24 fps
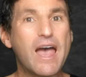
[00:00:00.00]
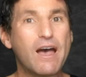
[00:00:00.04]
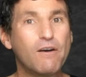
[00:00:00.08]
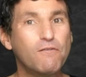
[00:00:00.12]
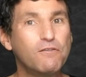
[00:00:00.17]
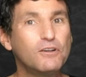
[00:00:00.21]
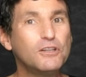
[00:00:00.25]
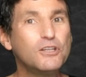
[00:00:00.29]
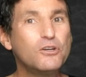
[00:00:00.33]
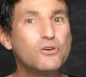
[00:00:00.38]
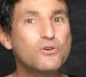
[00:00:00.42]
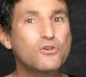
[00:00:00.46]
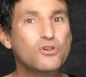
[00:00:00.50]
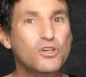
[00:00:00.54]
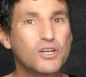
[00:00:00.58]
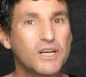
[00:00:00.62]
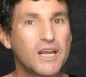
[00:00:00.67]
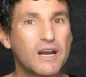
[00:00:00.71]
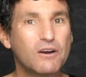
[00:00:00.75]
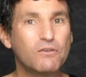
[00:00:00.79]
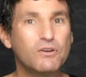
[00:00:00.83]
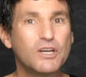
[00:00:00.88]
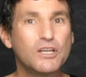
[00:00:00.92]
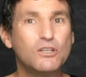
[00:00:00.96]

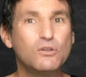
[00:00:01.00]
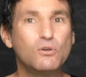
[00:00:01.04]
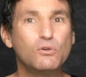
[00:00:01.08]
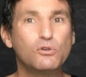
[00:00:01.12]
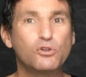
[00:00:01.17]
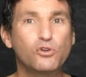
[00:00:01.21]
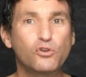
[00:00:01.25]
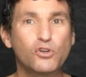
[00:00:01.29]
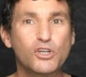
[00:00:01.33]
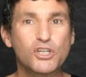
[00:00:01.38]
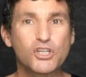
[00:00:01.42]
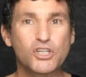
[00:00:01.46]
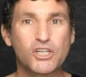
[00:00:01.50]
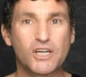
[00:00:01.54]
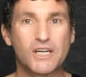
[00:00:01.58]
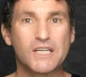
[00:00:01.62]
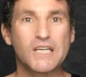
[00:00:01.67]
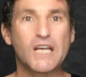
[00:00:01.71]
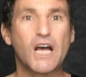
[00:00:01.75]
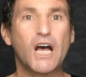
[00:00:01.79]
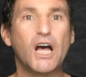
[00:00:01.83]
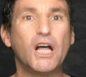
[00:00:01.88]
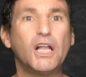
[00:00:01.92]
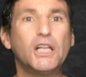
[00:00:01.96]
Evolutionary
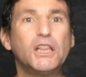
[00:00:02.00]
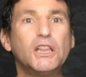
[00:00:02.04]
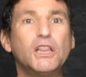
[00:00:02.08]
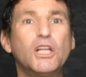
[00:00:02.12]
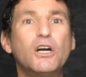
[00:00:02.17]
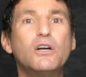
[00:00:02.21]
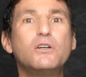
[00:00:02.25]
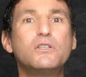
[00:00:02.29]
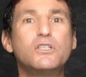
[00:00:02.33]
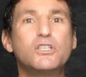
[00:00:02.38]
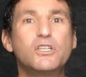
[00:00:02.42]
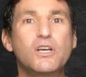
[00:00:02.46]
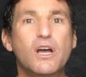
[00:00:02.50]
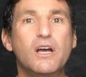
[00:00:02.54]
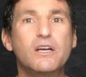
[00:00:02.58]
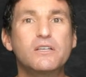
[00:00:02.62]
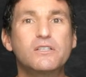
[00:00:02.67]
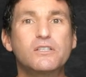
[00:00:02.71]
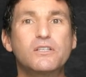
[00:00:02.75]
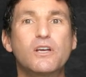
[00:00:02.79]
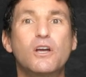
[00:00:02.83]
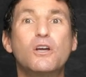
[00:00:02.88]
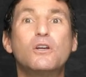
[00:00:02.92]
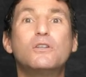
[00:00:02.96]
nutrition alerts
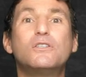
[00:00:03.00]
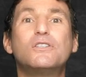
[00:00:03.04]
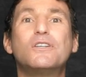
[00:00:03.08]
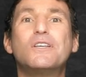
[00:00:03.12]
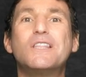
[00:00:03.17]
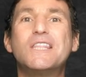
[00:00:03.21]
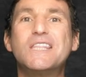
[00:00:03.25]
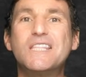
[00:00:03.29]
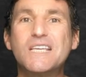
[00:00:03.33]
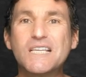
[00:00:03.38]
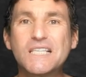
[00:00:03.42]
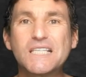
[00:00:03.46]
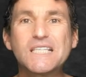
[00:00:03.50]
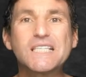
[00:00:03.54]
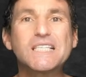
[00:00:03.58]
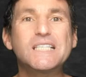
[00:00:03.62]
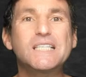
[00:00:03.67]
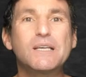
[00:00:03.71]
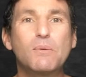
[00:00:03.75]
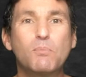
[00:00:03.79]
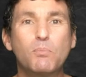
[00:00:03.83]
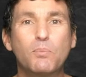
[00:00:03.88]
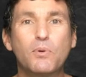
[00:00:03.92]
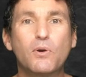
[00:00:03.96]
us to this
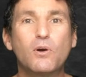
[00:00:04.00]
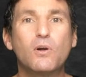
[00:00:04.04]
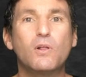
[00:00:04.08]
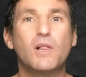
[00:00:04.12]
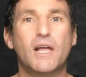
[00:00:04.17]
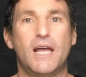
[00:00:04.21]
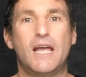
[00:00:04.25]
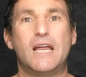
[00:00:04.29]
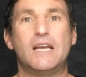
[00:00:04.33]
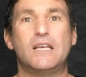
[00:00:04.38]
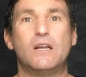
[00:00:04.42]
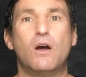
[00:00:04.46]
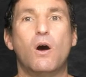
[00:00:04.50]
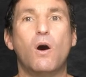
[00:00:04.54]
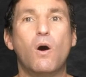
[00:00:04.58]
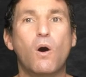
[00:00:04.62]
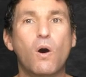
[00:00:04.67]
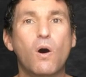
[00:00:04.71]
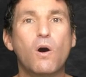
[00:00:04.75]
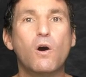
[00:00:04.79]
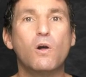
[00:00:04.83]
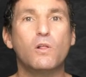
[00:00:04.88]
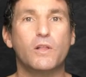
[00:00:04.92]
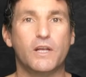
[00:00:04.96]
simple and
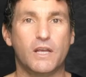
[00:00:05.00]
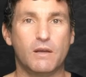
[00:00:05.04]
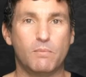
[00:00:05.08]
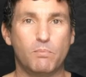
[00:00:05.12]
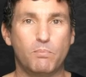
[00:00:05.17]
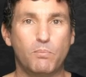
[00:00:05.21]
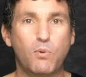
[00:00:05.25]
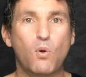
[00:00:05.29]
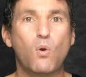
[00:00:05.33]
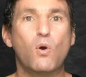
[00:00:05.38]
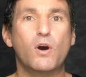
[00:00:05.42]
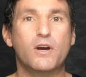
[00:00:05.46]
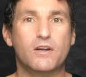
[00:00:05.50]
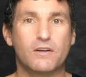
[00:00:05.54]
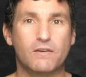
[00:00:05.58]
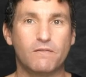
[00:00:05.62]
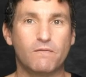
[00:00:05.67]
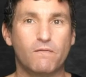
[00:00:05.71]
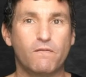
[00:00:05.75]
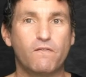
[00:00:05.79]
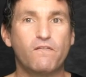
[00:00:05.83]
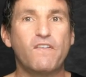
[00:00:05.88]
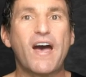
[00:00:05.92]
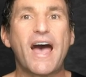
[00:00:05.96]
all
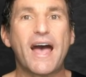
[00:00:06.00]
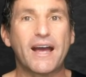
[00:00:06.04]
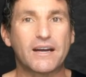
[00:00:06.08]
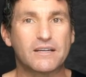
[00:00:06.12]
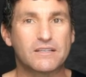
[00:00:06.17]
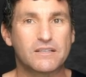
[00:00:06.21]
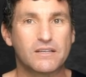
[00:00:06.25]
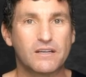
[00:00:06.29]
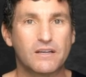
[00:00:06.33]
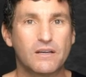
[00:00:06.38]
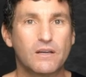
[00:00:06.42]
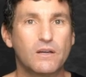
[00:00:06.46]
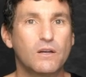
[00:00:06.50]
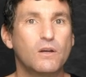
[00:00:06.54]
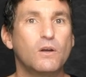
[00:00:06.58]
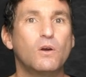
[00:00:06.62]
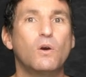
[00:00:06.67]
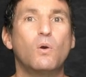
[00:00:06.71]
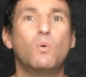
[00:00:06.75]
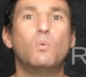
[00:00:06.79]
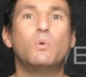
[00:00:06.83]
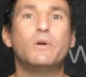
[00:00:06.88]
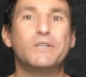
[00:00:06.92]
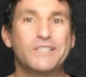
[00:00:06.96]
important fact.
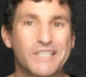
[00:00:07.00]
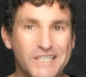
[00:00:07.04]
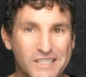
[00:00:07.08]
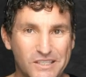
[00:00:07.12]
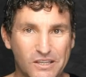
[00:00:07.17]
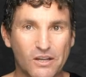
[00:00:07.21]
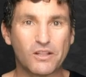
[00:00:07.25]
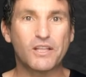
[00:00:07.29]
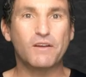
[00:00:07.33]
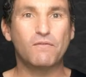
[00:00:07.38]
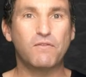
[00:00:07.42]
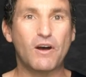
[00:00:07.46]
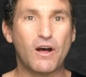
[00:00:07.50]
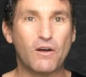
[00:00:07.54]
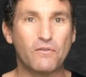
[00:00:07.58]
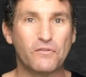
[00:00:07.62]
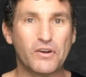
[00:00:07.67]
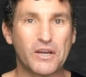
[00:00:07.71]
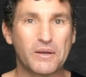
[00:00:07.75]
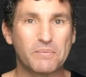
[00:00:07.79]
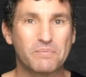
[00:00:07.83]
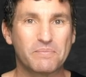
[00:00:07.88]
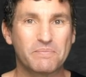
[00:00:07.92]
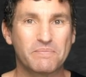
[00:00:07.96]
We're still
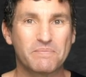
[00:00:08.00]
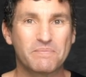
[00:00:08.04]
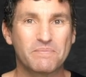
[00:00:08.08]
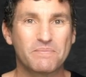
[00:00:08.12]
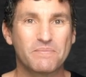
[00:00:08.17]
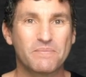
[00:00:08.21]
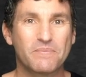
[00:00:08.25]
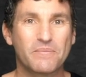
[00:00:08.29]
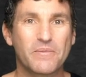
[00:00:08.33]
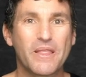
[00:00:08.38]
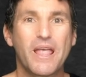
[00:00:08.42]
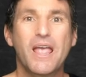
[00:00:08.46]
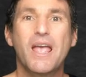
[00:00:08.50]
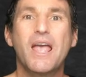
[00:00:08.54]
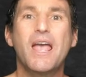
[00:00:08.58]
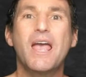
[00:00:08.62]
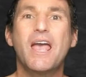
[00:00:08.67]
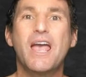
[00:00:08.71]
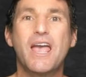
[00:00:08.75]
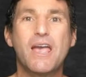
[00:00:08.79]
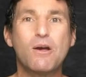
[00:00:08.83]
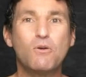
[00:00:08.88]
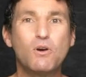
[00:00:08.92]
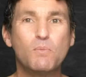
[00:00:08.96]
evolving.
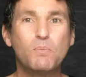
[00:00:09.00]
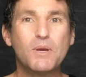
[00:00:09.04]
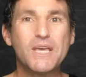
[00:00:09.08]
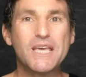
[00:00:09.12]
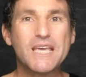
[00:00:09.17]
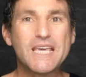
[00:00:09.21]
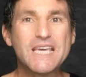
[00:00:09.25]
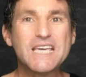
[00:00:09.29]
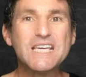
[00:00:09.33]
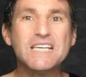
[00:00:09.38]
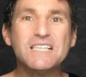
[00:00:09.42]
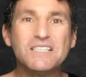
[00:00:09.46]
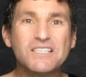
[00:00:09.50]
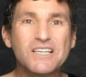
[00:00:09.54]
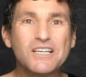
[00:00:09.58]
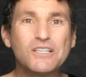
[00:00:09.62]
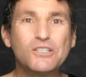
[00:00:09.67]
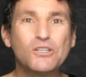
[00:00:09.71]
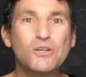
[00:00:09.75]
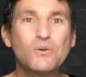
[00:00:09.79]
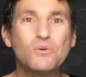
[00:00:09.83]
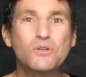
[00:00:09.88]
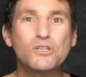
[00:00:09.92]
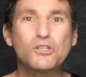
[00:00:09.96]
It would be
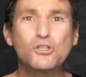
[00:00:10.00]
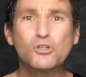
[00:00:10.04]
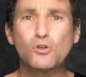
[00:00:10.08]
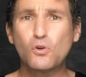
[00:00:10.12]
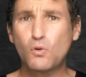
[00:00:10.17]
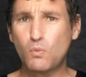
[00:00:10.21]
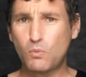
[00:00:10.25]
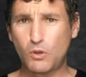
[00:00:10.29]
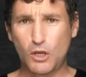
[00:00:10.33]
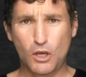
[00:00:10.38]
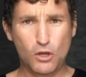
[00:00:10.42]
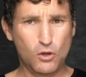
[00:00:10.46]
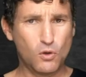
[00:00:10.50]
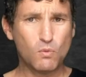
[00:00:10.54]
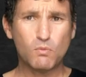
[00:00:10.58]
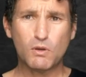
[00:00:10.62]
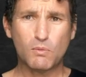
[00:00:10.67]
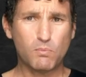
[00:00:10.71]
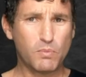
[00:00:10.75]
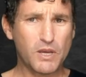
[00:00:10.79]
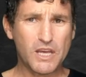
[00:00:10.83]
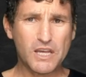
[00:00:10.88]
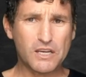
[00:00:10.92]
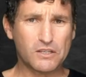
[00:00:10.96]
easy to assume that
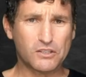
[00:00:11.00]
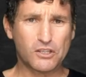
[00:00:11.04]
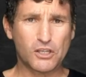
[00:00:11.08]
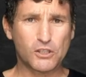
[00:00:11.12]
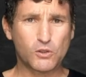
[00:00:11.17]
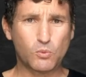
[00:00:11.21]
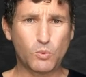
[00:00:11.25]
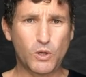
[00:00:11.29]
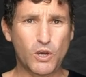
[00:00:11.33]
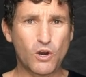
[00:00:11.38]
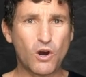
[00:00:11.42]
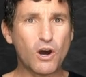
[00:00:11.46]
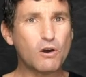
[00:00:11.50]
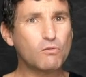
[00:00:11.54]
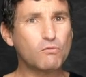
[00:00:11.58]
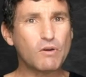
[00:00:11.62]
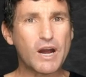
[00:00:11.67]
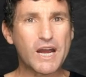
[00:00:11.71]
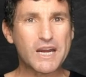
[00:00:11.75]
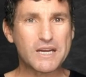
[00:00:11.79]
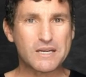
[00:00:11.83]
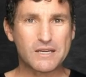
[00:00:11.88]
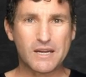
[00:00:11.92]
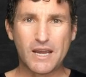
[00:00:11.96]
human beings, as we are
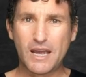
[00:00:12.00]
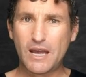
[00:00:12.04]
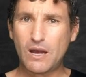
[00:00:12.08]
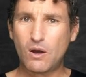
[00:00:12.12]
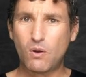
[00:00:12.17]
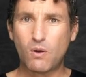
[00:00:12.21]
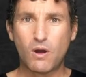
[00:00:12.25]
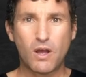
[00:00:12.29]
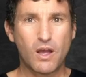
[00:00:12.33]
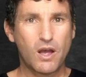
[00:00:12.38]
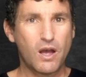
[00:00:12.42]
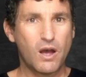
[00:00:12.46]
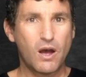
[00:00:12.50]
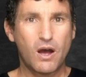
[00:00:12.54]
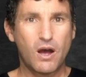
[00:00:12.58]
right now,